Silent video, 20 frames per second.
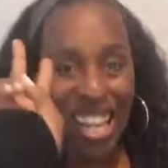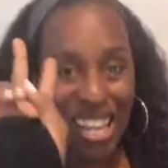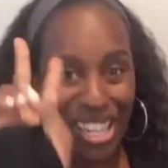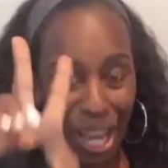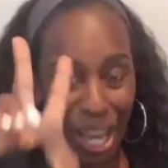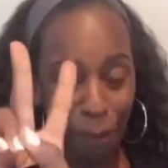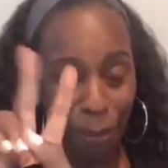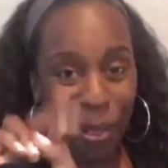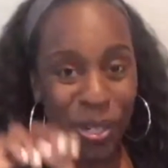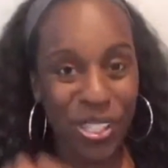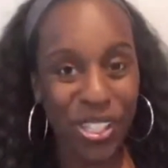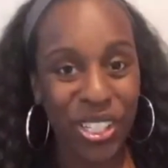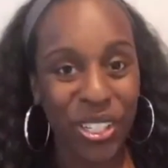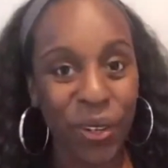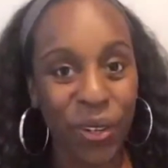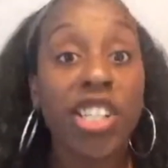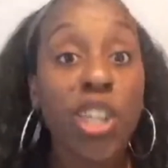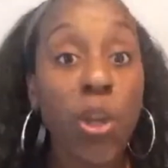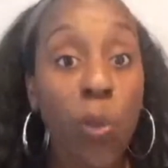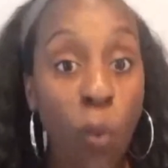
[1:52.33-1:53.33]
Number
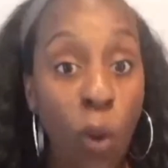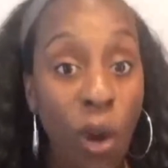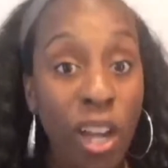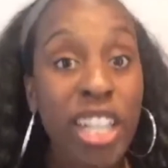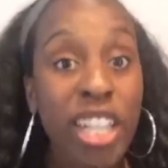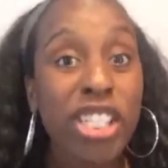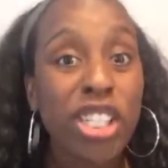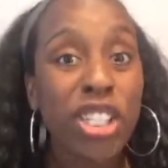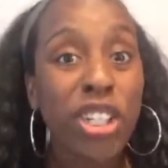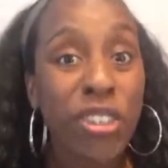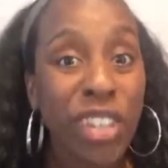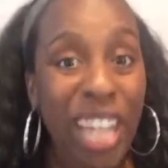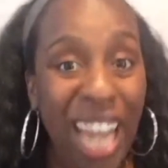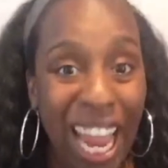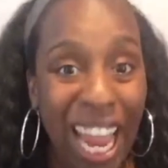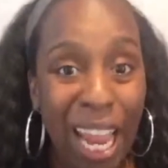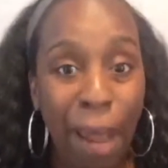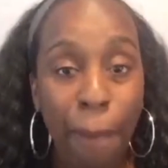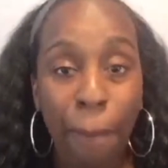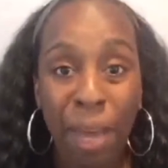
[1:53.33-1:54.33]
2, you want it to
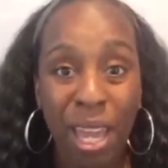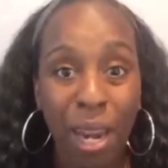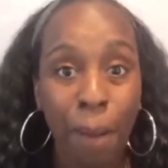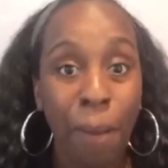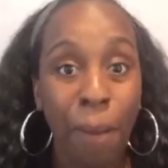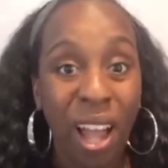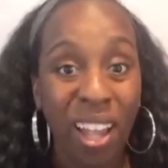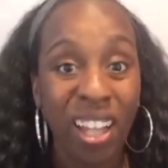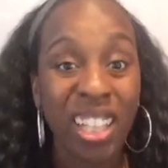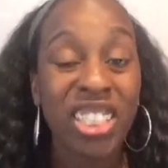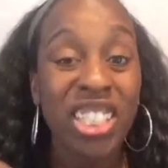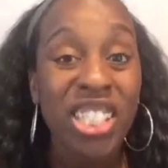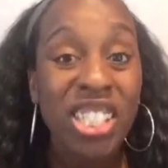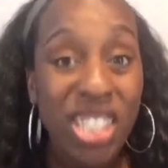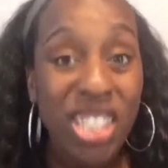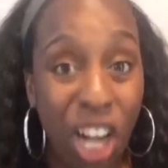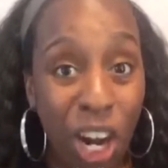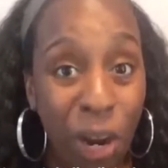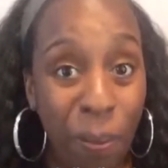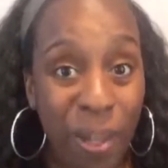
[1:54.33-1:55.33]
create metabolic
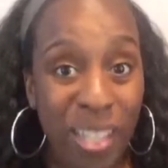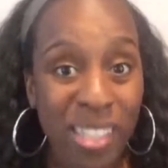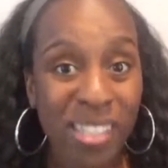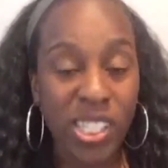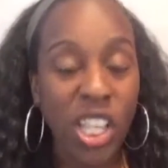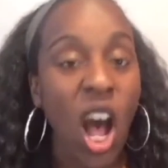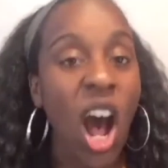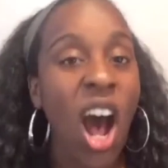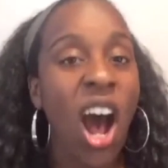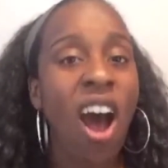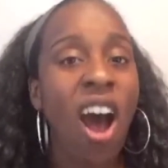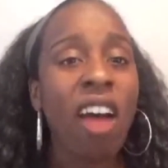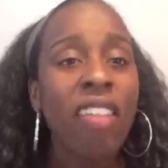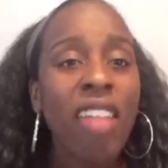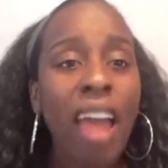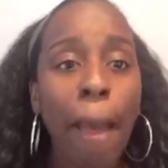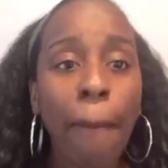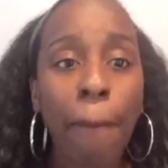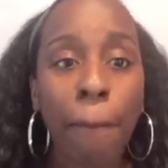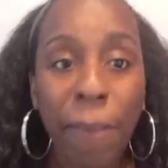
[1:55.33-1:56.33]
disturbance. All
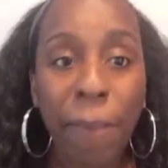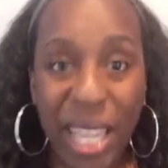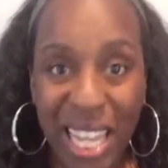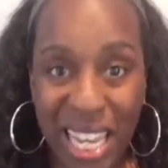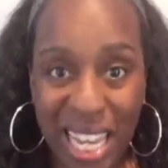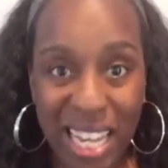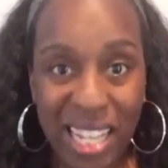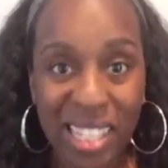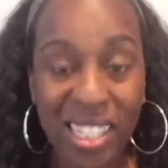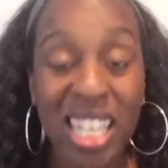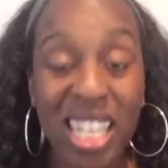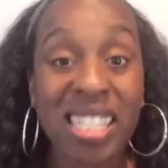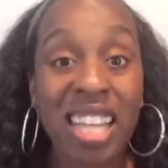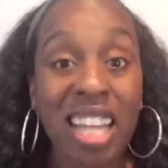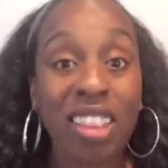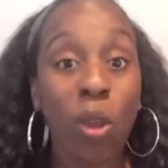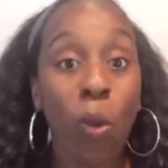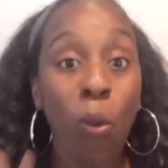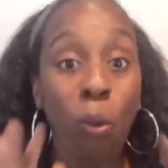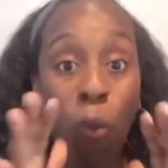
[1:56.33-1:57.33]
that means is
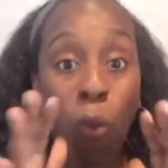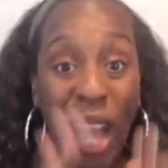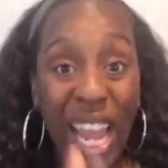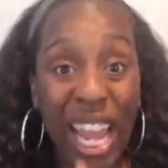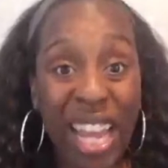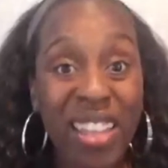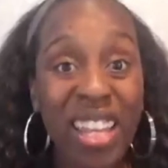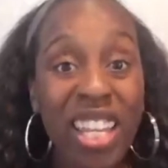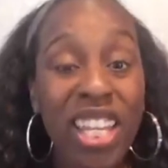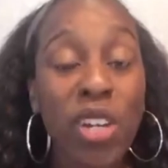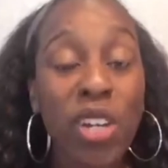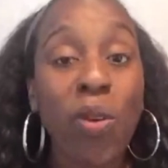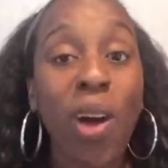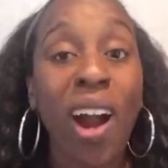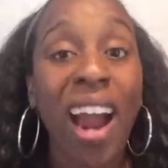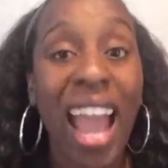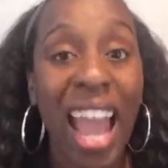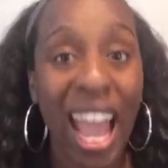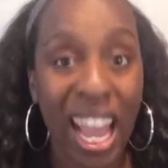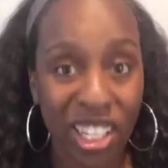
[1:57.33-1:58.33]
that the way that you
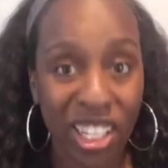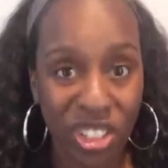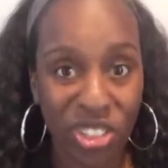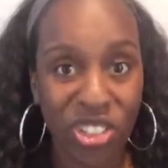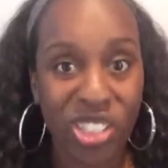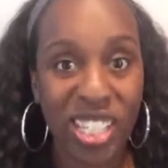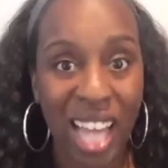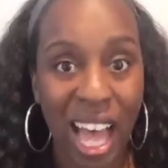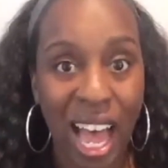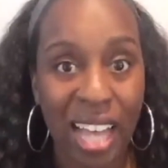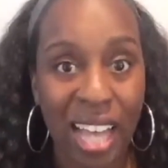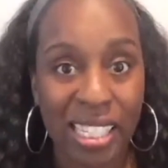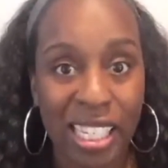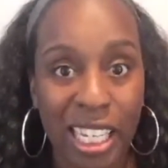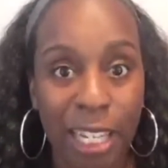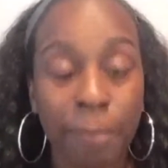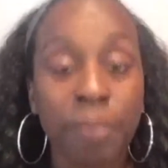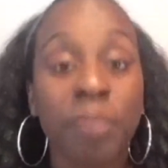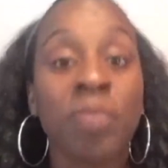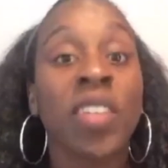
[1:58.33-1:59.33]
are
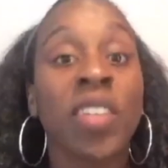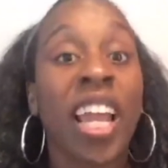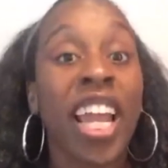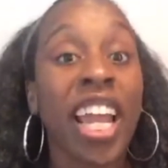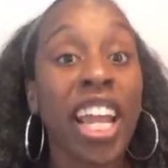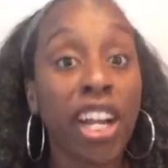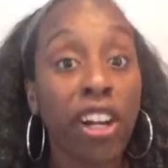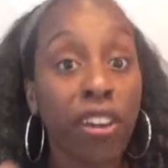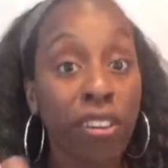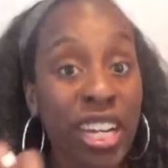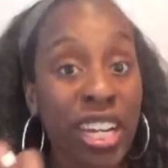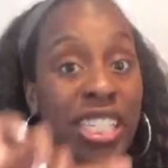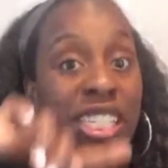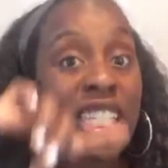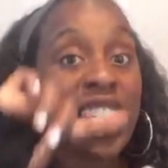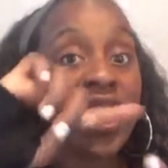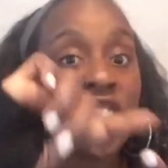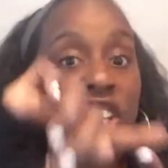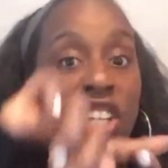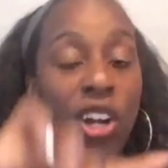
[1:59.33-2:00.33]
exercising
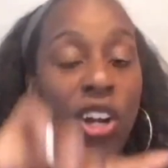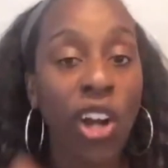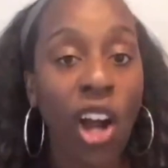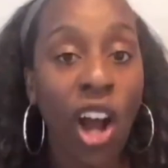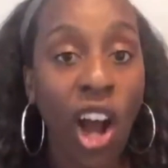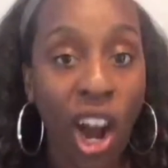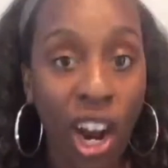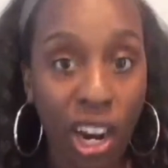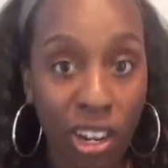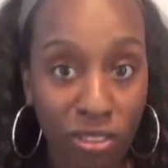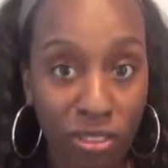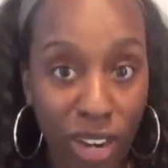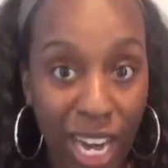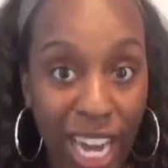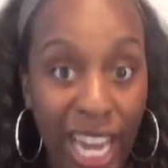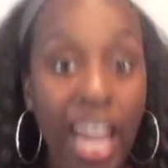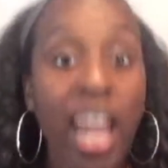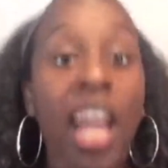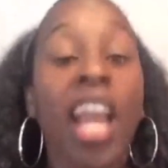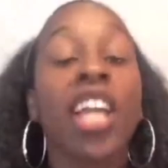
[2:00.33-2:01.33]
increases your heart
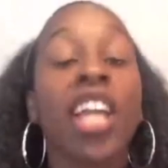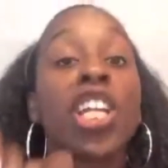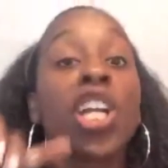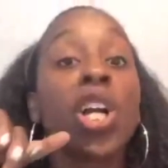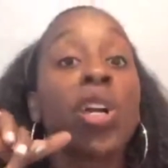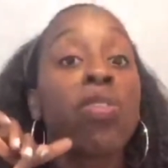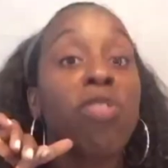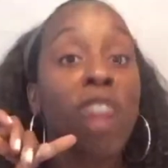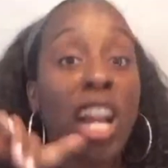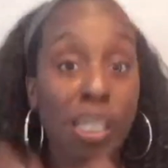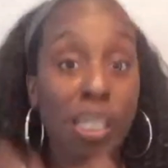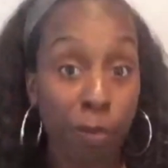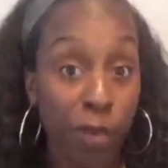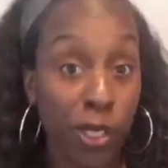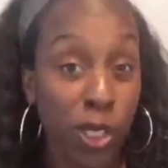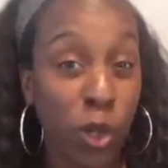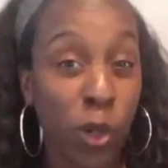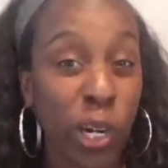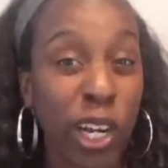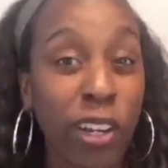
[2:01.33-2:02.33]
rate, your
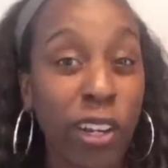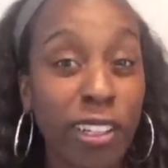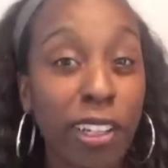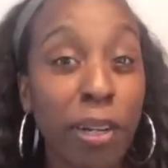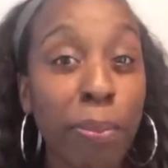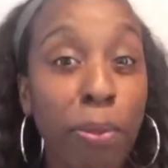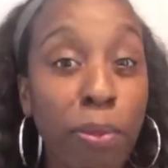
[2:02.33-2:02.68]
respiratory or your